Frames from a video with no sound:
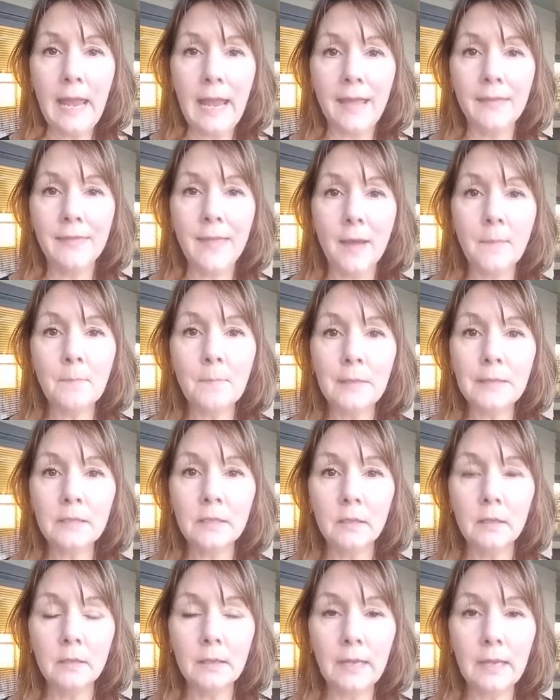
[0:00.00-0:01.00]
and that
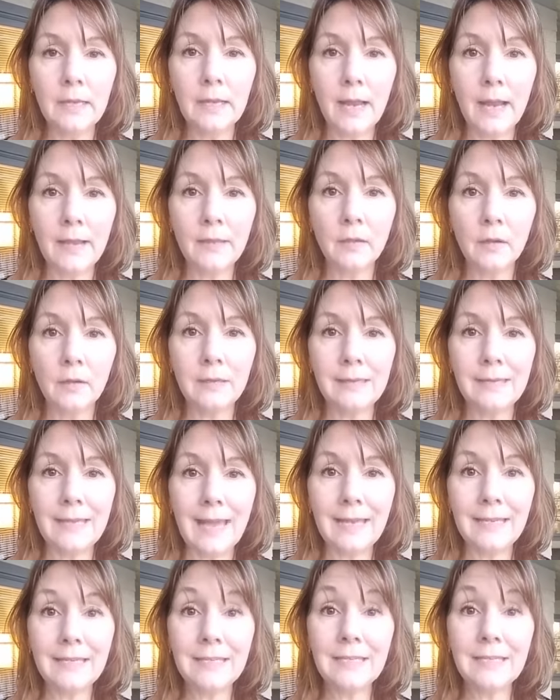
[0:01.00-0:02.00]
muscle can either
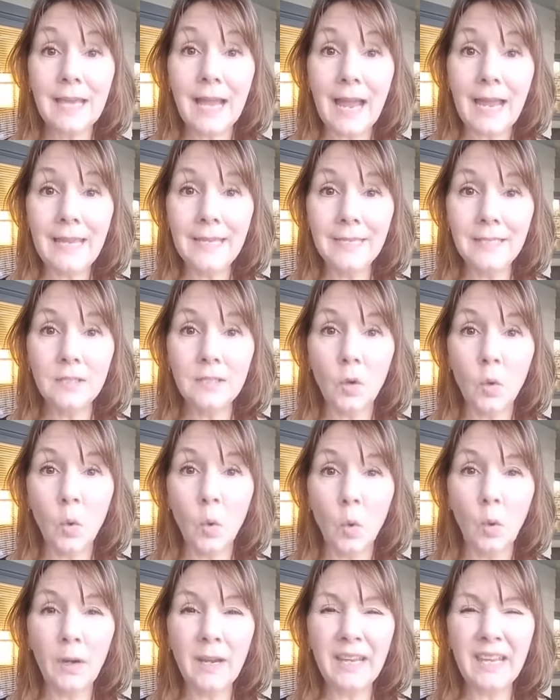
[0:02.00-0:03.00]
get tight
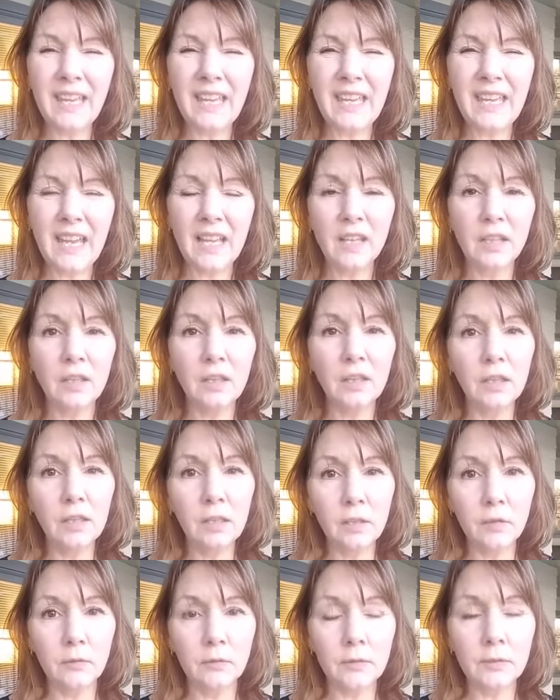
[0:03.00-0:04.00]
or it can get
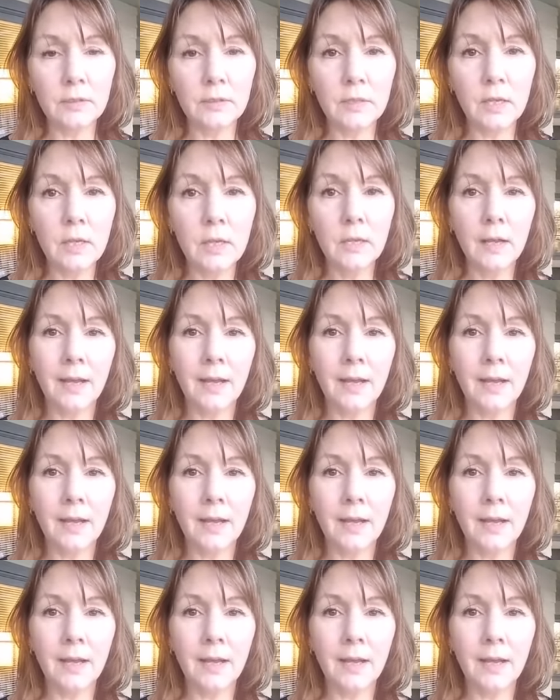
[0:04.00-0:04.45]
loose.